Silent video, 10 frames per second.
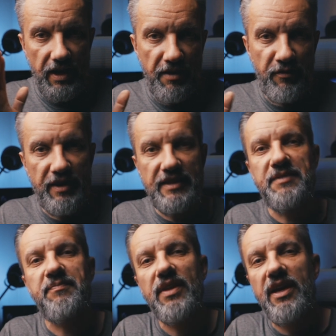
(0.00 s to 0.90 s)
Hi
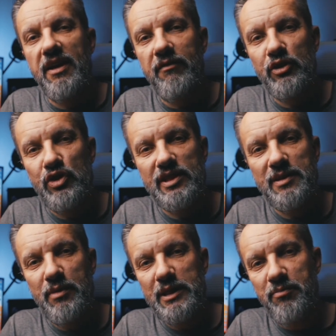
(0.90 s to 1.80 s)
friends, which is
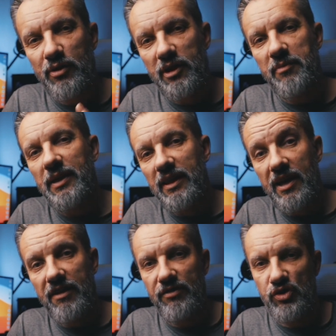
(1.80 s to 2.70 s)
the best programming
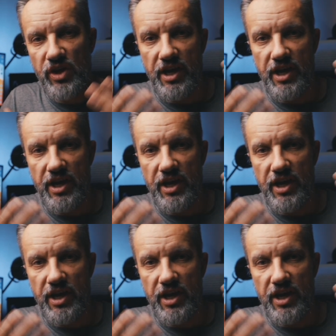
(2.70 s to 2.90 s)
language